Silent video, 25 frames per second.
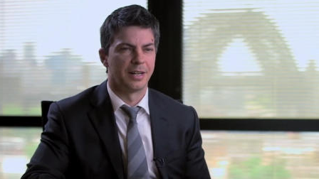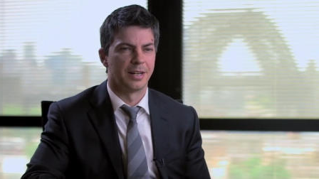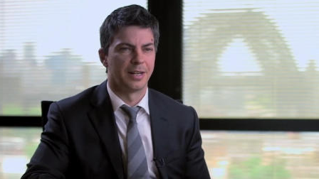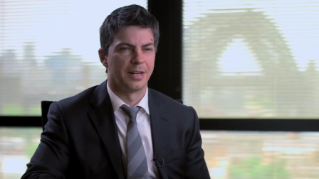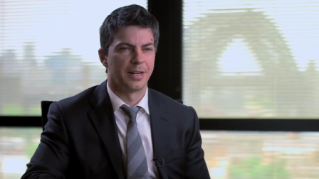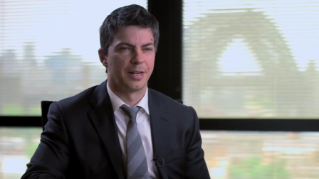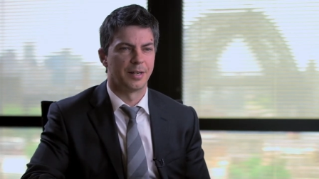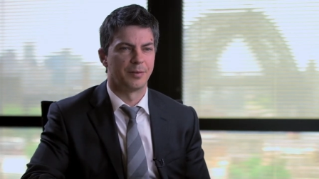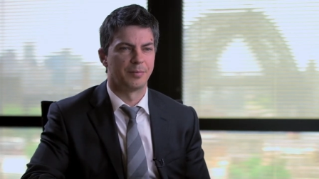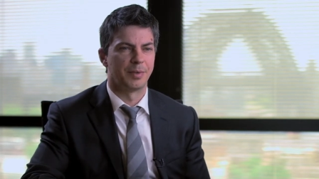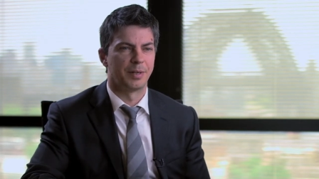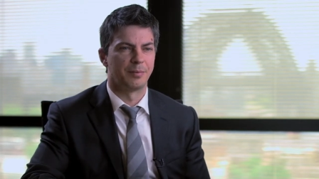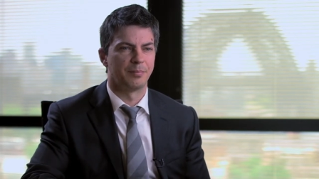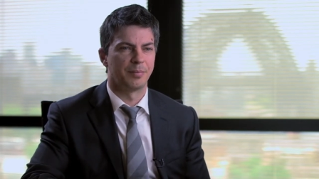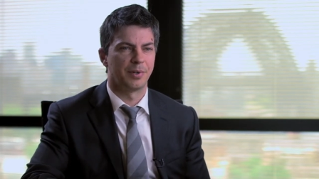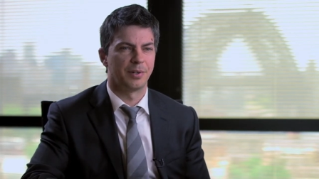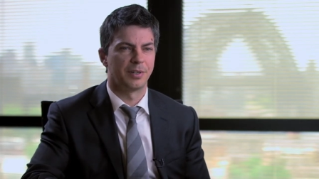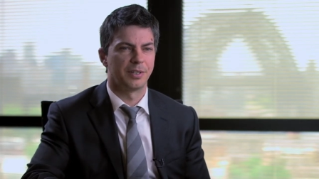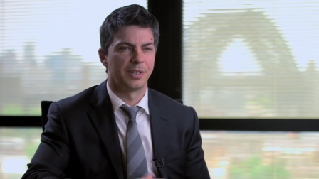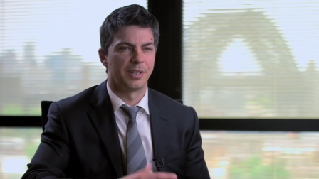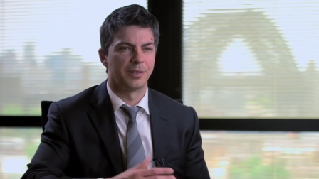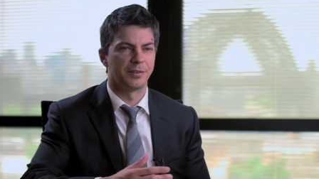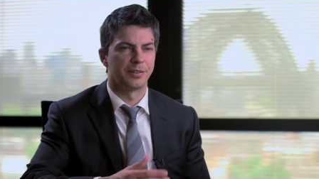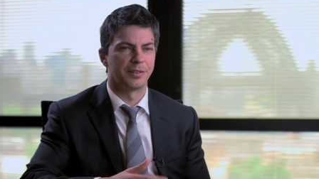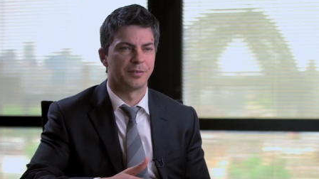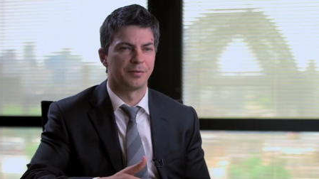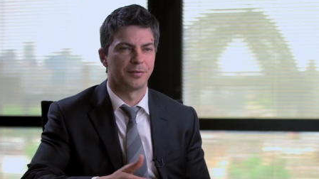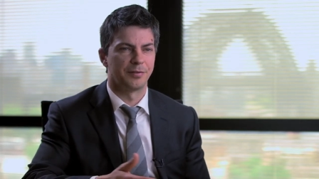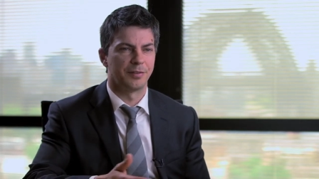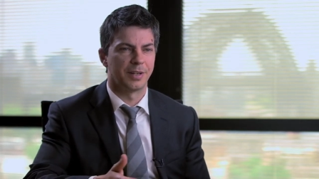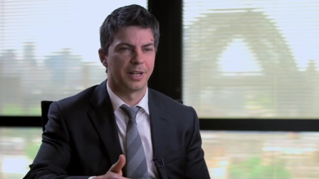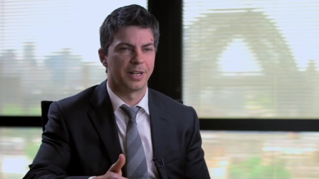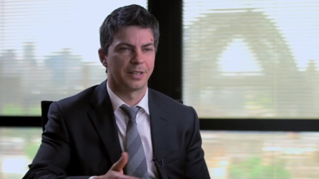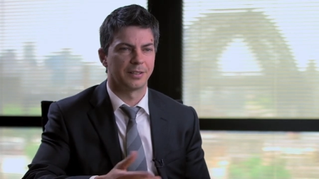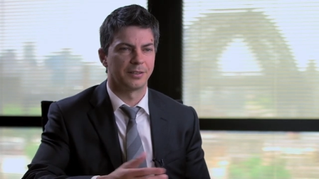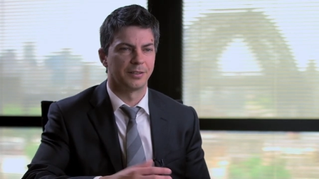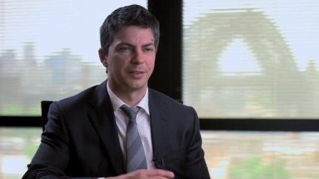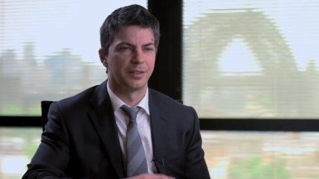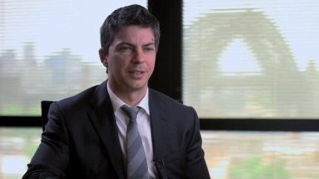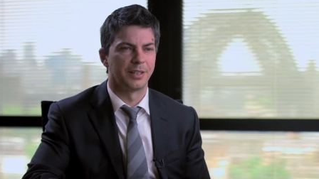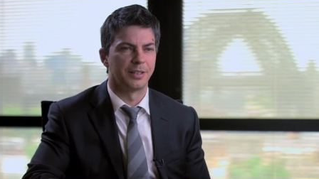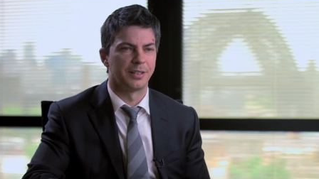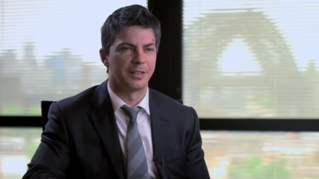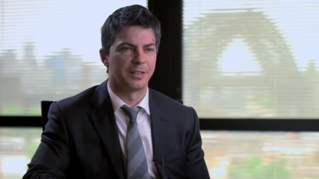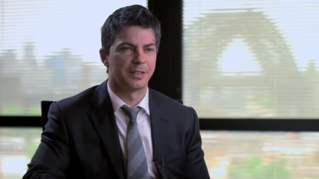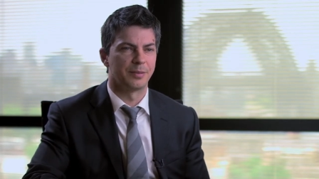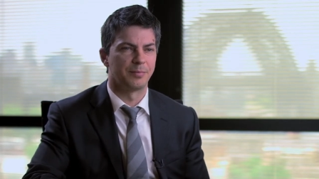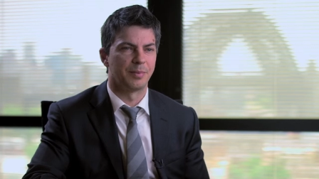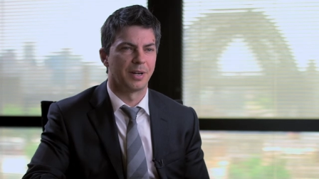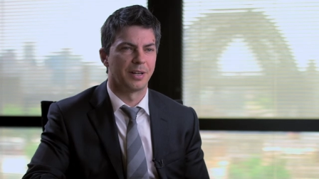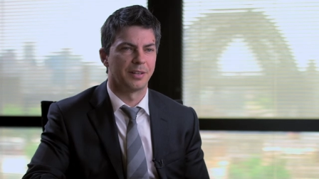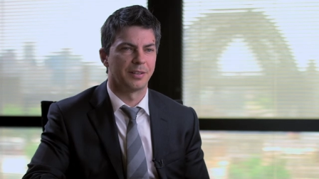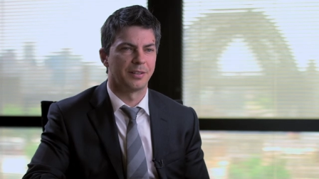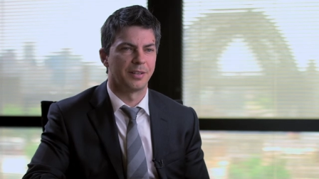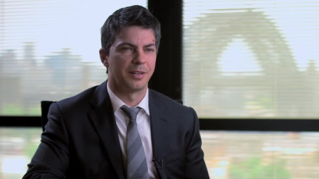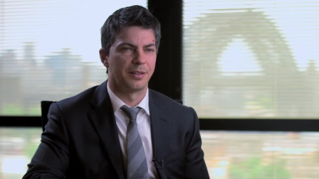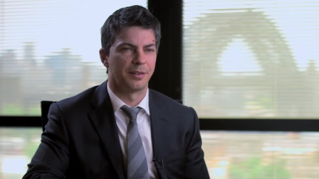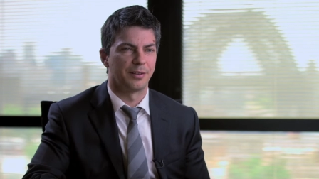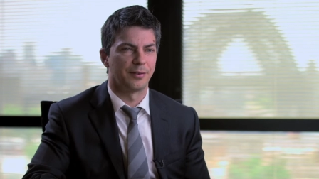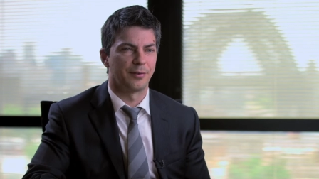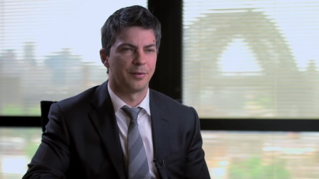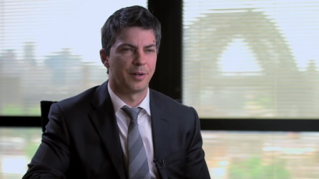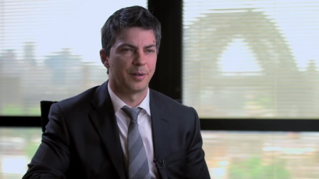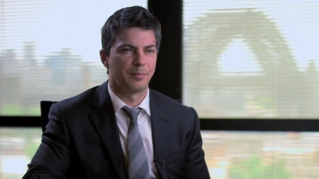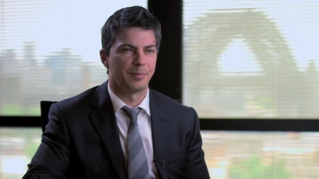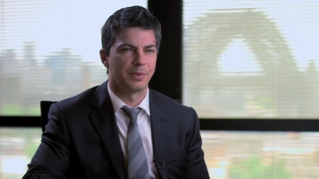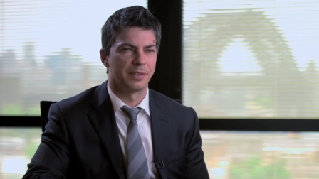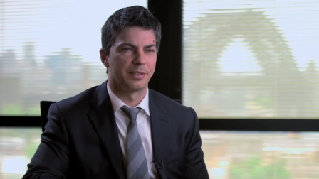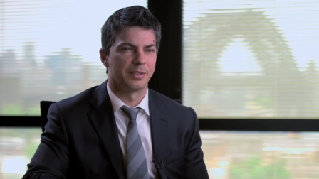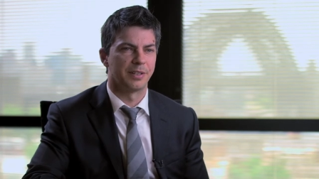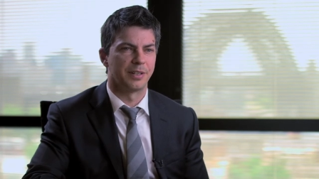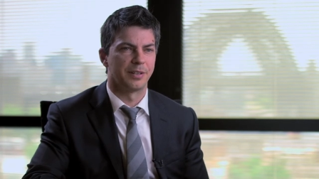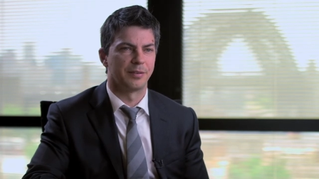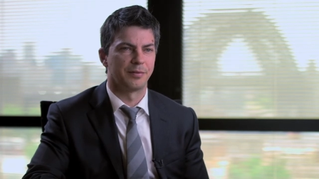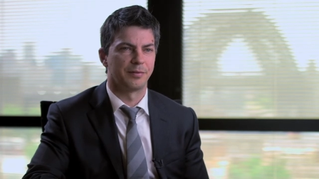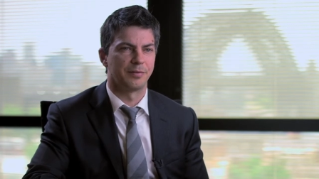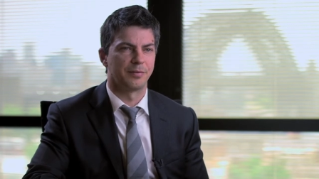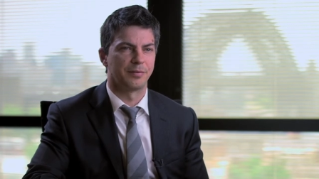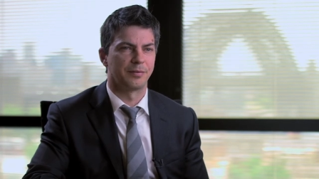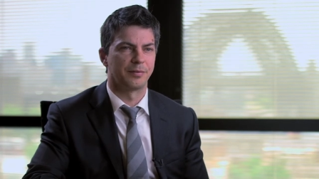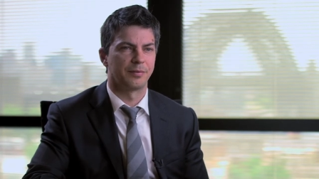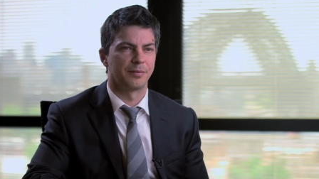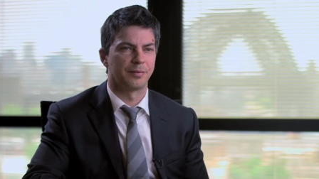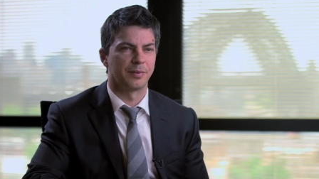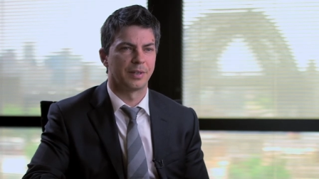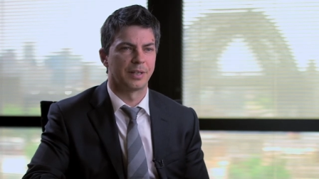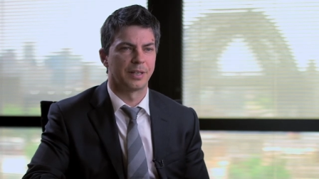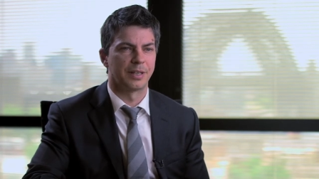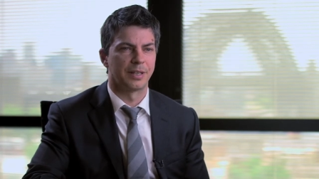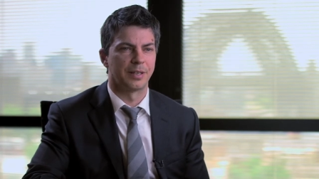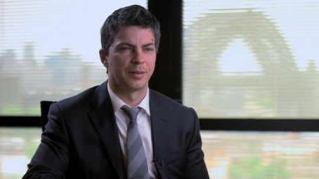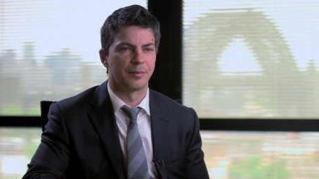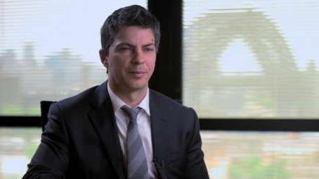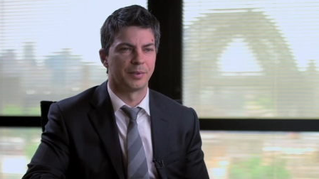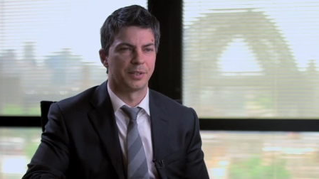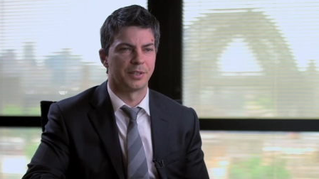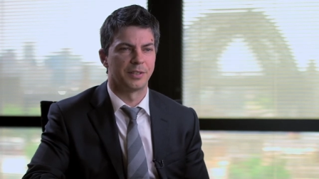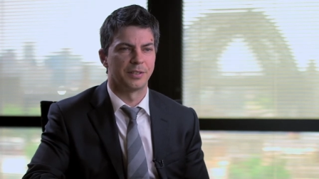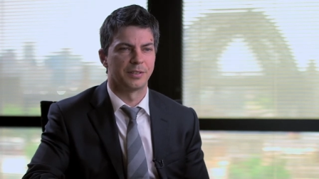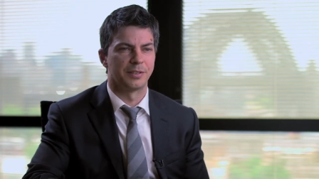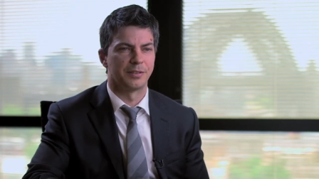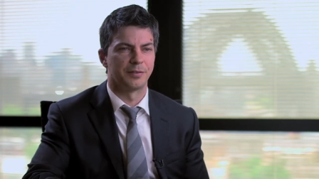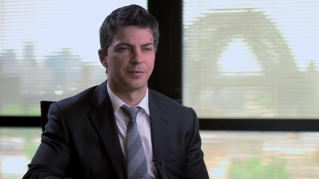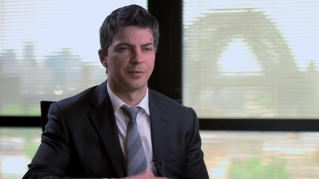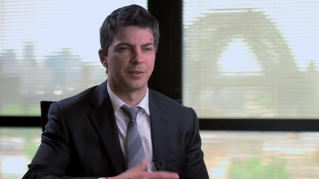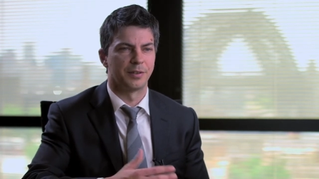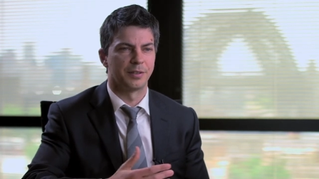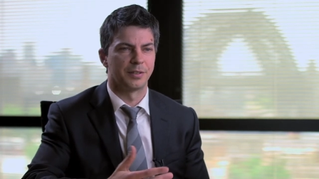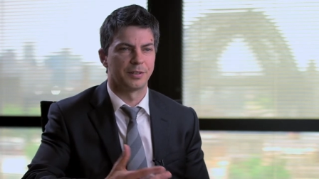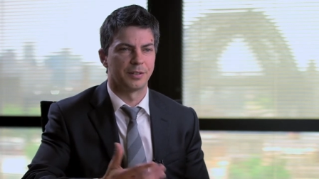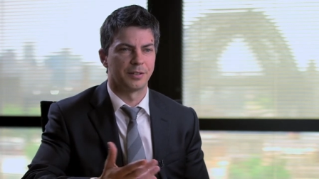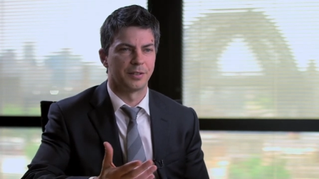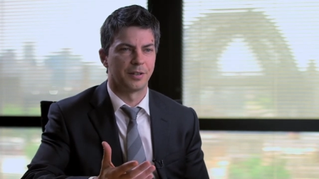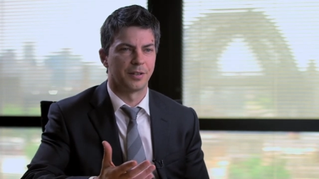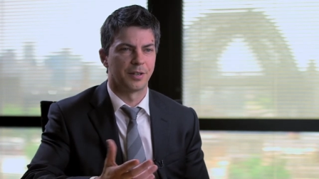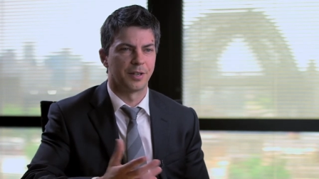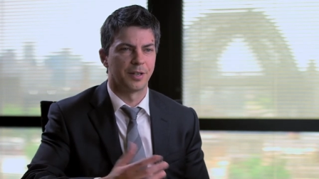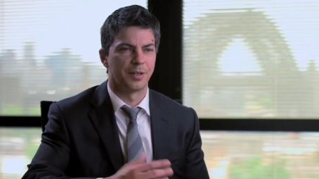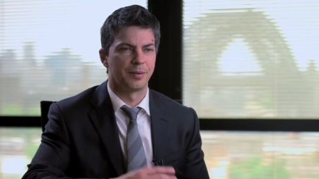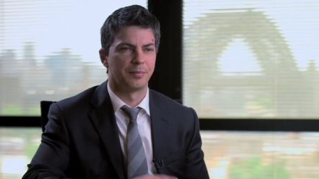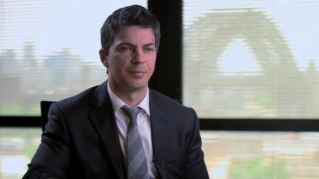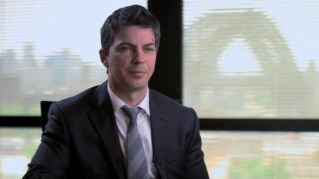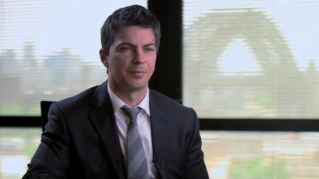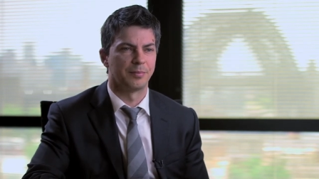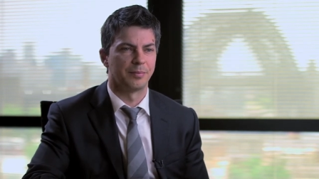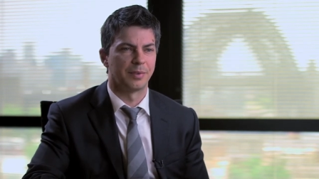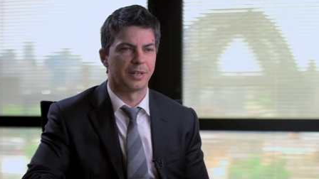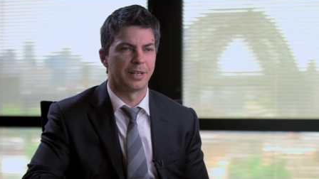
And bond yields, in fact, early this month hit 3%, which is the first time